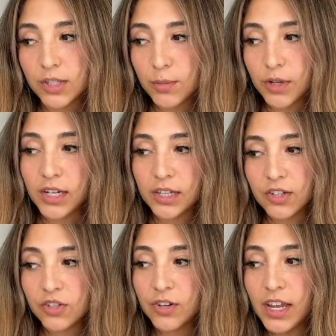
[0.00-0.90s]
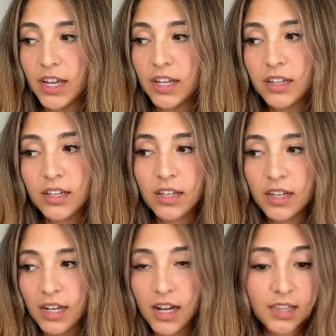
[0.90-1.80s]
where I just put it in the tray
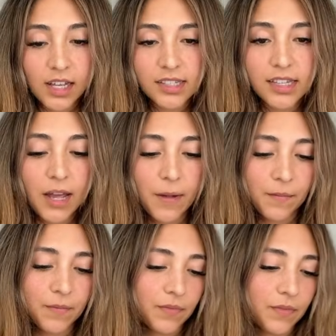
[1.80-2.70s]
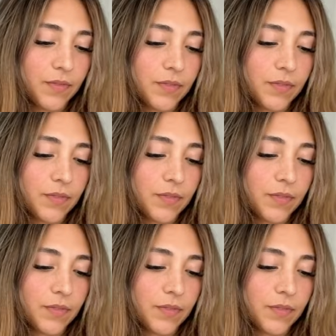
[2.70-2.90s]
and that's that.